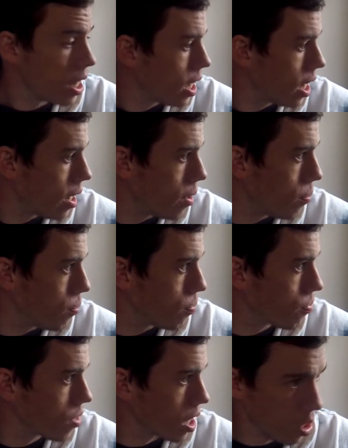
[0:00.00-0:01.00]

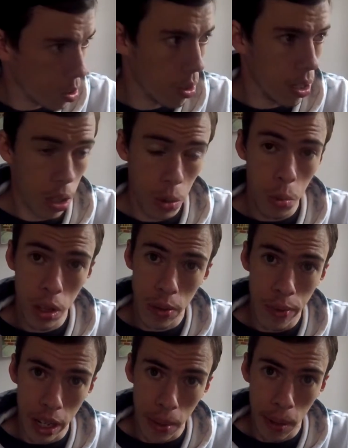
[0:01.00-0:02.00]
as well with the
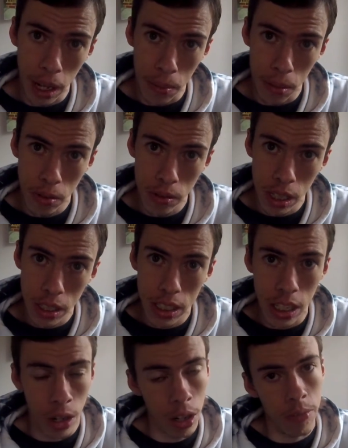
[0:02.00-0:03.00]
recommended movesets,
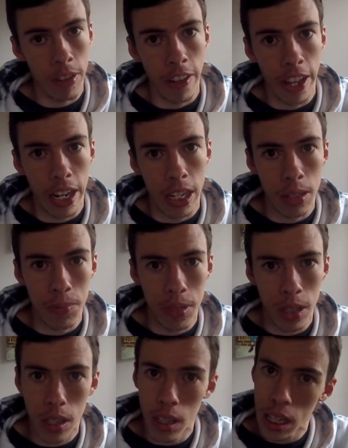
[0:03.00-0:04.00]
and hopefully that helps
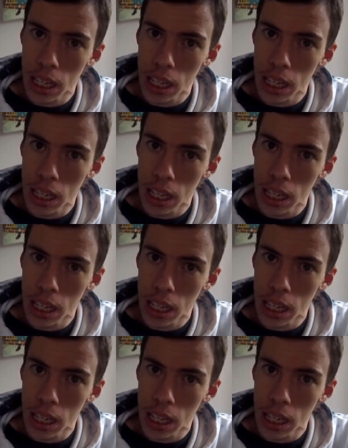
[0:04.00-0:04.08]
you